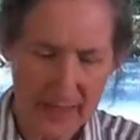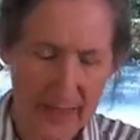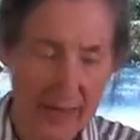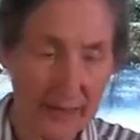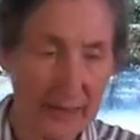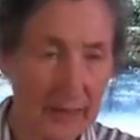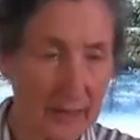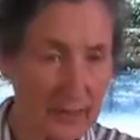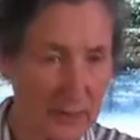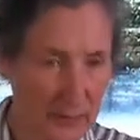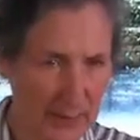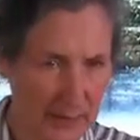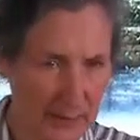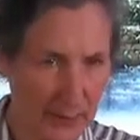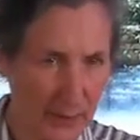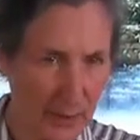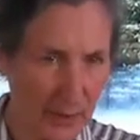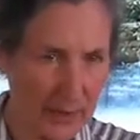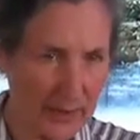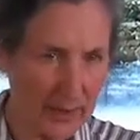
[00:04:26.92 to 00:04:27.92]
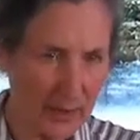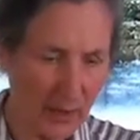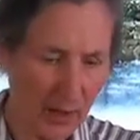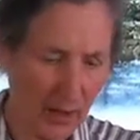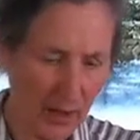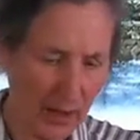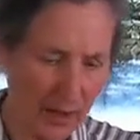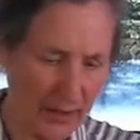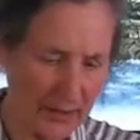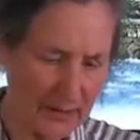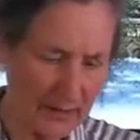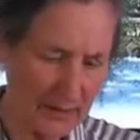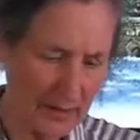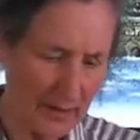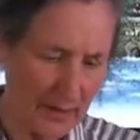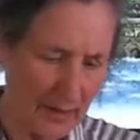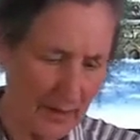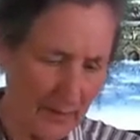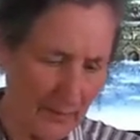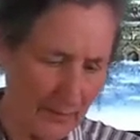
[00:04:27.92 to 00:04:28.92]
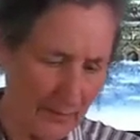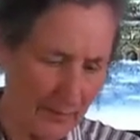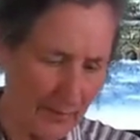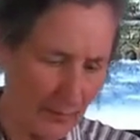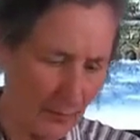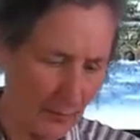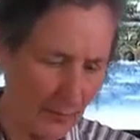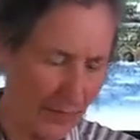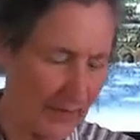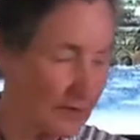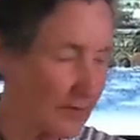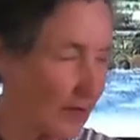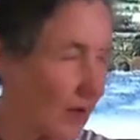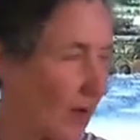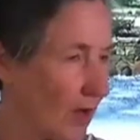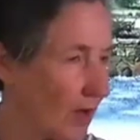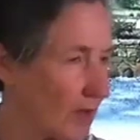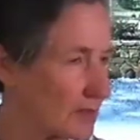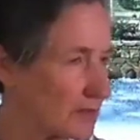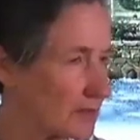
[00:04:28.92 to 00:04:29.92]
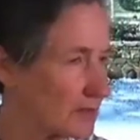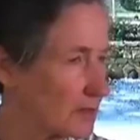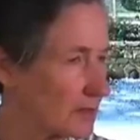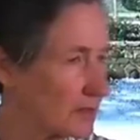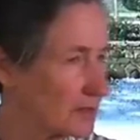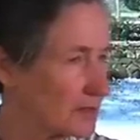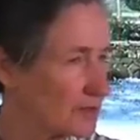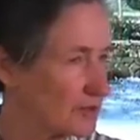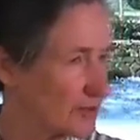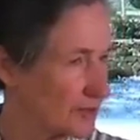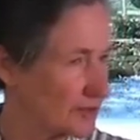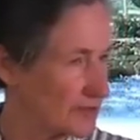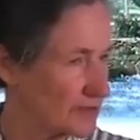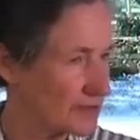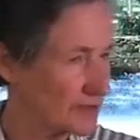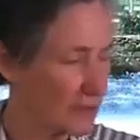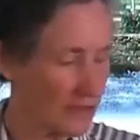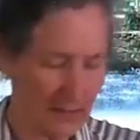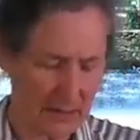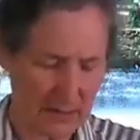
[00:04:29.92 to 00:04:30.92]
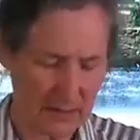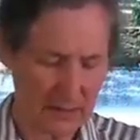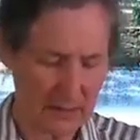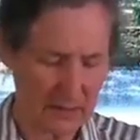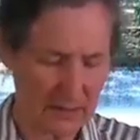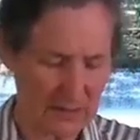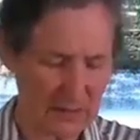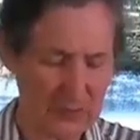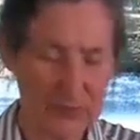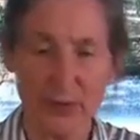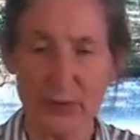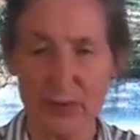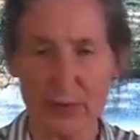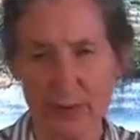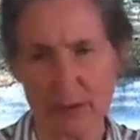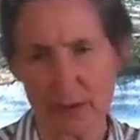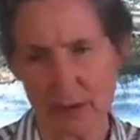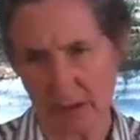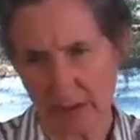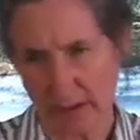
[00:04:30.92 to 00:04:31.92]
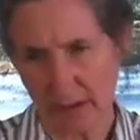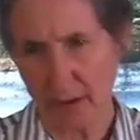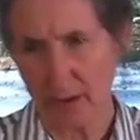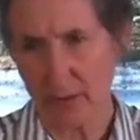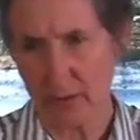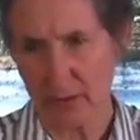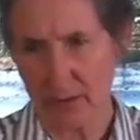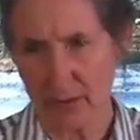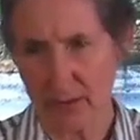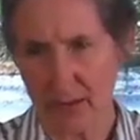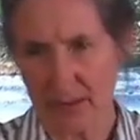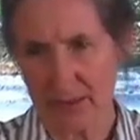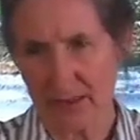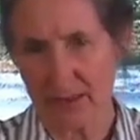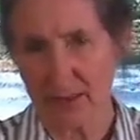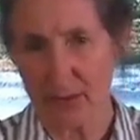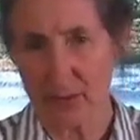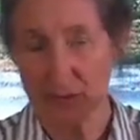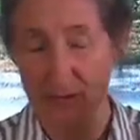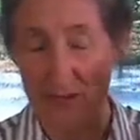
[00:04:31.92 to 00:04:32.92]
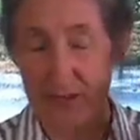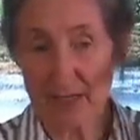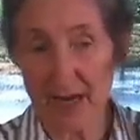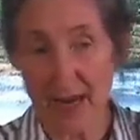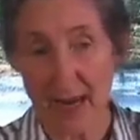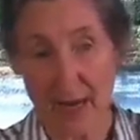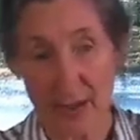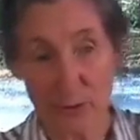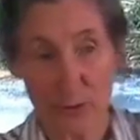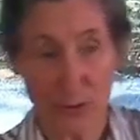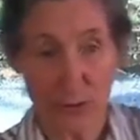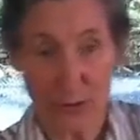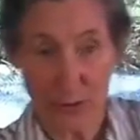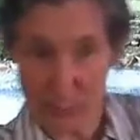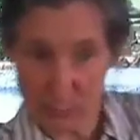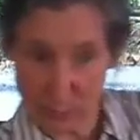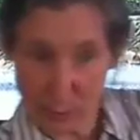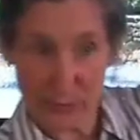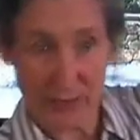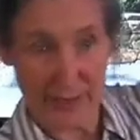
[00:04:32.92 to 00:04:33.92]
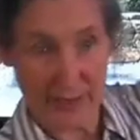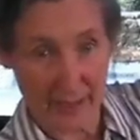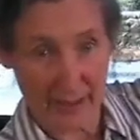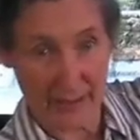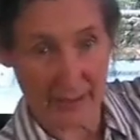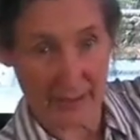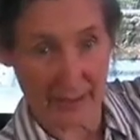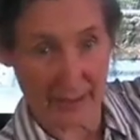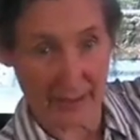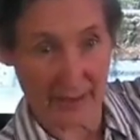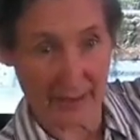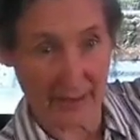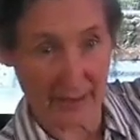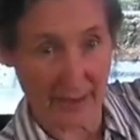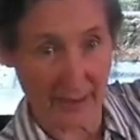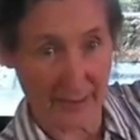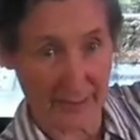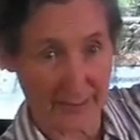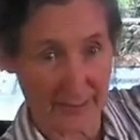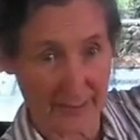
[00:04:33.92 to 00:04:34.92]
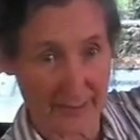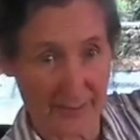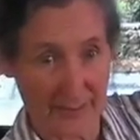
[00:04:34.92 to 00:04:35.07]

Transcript: And it'll be boiling hot. But when the hot juice hits the spoon, it'll go a nice temperature. And you can put that in the ear.